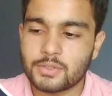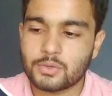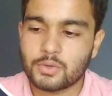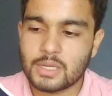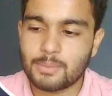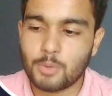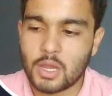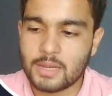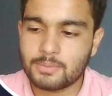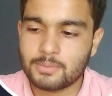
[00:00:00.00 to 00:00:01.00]
So
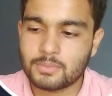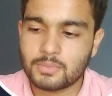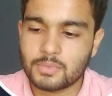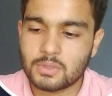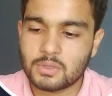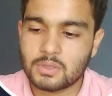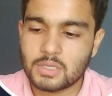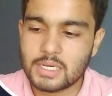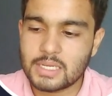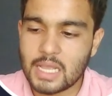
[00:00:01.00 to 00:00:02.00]
deploy.
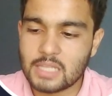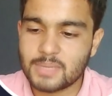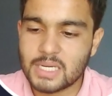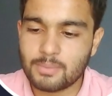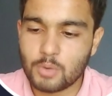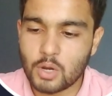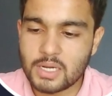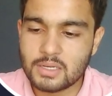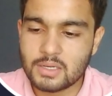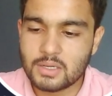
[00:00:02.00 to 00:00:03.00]
It has been deployed,
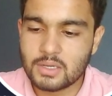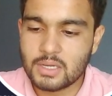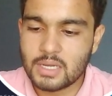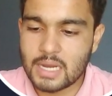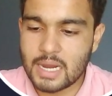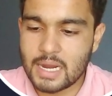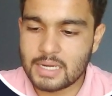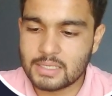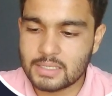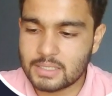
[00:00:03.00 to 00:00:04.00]

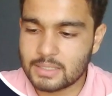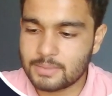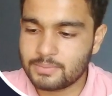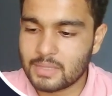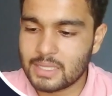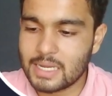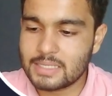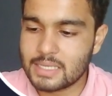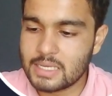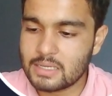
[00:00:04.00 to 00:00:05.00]
and
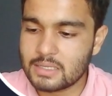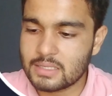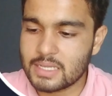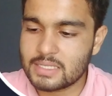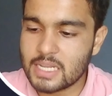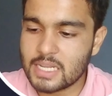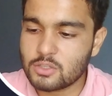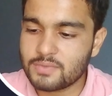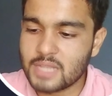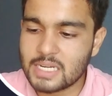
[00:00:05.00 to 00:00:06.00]
let's see the instance
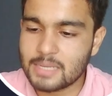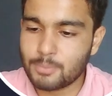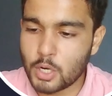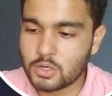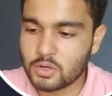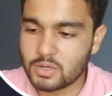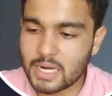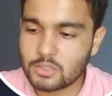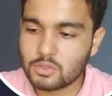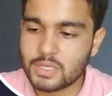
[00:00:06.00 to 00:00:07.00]
of that deployed
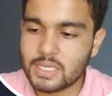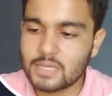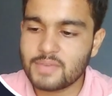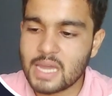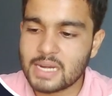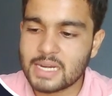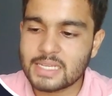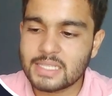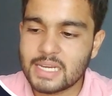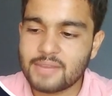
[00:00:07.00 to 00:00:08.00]
contract. So here we are
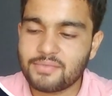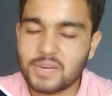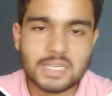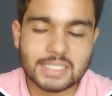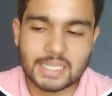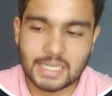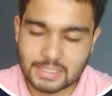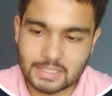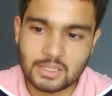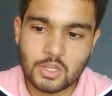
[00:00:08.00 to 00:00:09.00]
getting three different
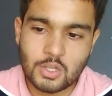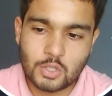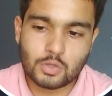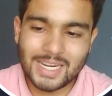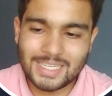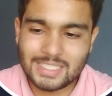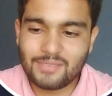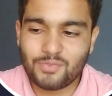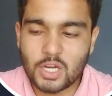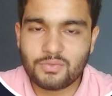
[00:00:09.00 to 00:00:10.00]
strings. So let's see
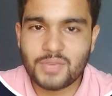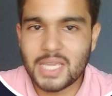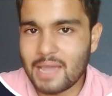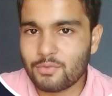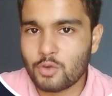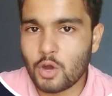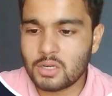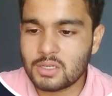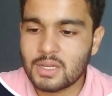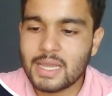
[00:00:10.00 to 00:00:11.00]
what we have
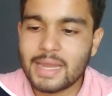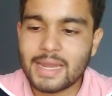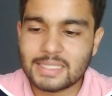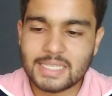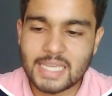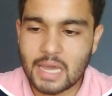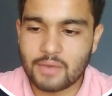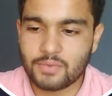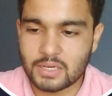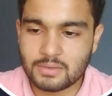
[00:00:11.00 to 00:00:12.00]
got in
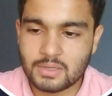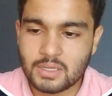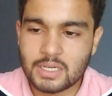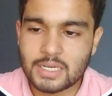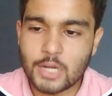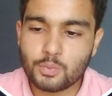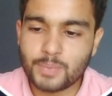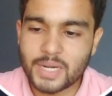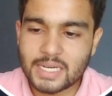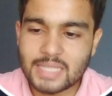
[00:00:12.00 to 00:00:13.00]
str1. Try to
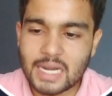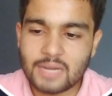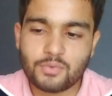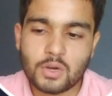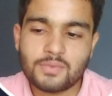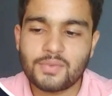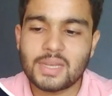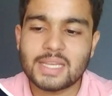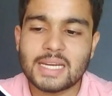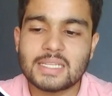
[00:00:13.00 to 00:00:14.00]
predict that what we
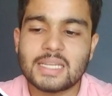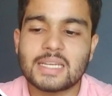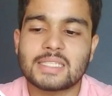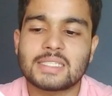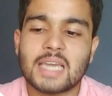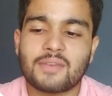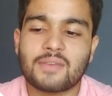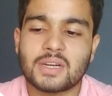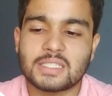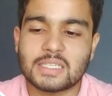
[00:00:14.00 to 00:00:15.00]
will get in
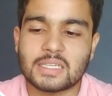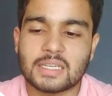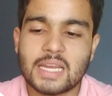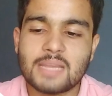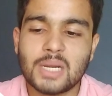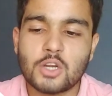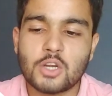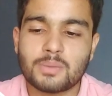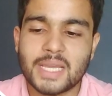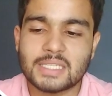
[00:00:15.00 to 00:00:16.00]
str1 string
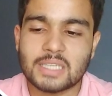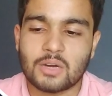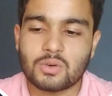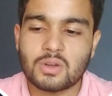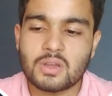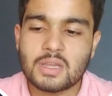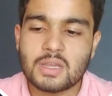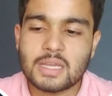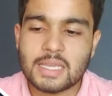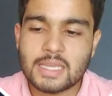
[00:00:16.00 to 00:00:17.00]
animal.make sound.
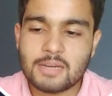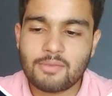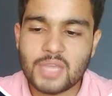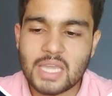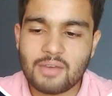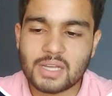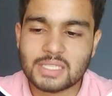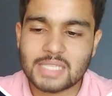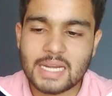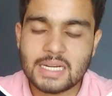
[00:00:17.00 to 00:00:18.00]
Here we have
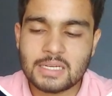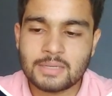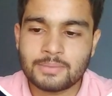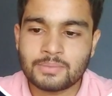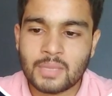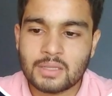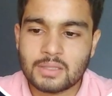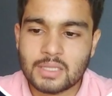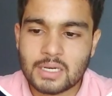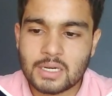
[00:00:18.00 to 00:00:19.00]
assigned
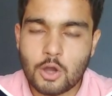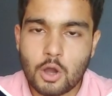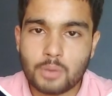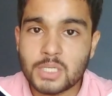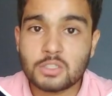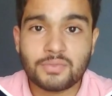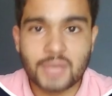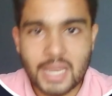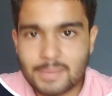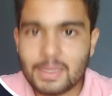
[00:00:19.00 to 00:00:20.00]
the object
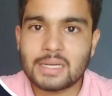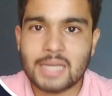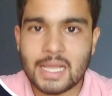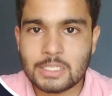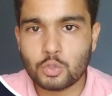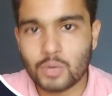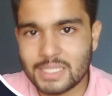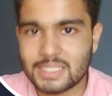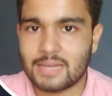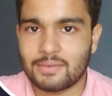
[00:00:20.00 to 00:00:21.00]
of animal class to
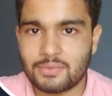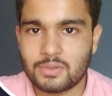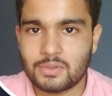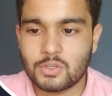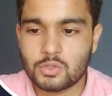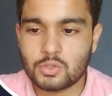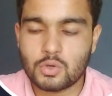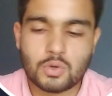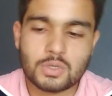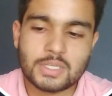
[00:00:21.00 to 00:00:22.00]
itself.
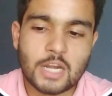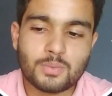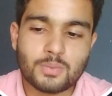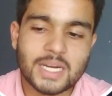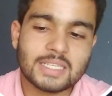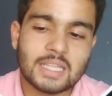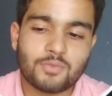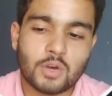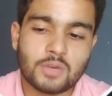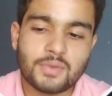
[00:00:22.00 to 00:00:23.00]
So try to predict that
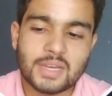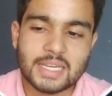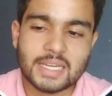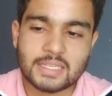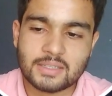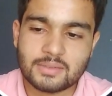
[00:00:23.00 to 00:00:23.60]
what we will get.